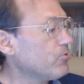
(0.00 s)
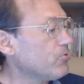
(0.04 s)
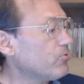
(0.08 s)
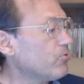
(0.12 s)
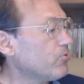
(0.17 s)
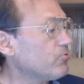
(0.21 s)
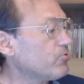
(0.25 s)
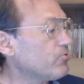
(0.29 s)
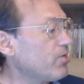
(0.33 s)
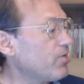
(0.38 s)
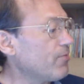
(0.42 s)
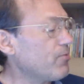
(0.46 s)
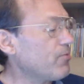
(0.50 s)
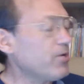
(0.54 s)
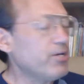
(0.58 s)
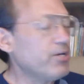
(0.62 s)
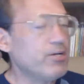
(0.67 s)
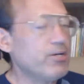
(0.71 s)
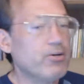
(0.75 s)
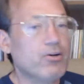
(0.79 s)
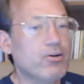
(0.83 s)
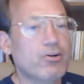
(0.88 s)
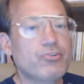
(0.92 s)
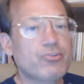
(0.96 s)
there's nothing
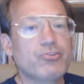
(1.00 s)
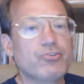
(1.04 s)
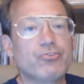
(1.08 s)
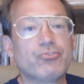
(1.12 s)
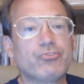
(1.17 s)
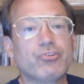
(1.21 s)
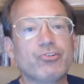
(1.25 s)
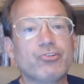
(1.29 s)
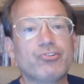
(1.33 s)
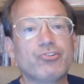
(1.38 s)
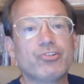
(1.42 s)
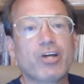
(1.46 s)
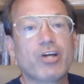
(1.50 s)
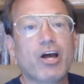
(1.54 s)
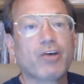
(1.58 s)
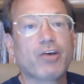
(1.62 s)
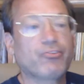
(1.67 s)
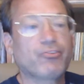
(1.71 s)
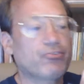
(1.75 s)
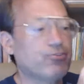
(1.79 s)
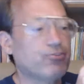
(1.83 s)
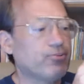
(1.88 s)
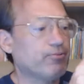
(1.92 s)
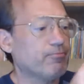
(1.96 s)
here to
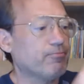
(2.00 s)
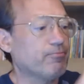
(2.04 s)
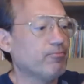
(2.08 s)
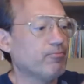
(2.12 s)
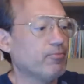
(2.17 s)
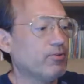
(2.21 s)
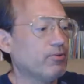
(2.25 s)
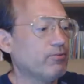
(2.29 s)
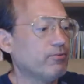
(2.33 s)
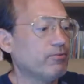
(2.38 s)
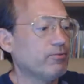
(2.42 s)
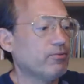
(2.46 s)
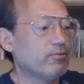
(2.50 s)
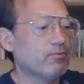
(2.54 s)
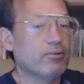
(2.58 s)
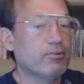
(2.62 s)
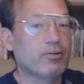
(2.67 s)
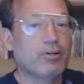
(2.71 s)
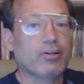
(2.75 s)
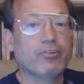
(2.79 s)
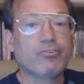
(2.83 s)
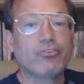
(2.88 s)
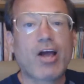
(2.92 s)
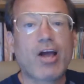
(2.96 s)
suggest
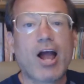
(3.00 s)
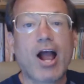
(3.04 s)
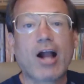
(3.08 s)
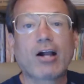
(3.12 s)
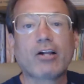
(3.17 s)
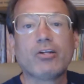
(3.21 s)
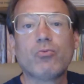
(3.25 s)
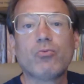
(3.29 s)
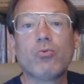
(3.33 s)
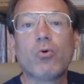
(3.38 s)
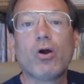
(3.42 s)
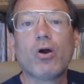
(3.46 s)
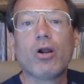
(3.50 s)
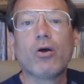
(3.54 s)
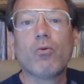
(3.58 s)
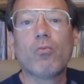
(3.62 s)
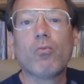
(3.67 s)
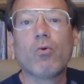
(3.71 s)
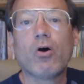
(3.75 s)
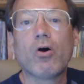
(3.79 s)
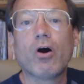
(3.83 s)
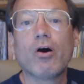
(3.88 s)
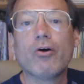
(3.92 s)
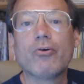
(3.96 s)
exactly what it
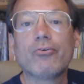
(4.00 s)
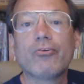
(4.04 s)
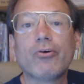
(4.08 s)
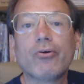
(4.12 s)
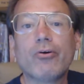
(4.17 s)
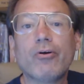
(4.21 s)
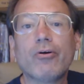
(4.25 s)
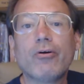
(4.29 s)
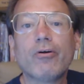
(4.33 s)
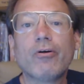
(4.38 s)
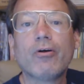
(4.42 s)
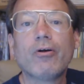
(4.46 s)
was.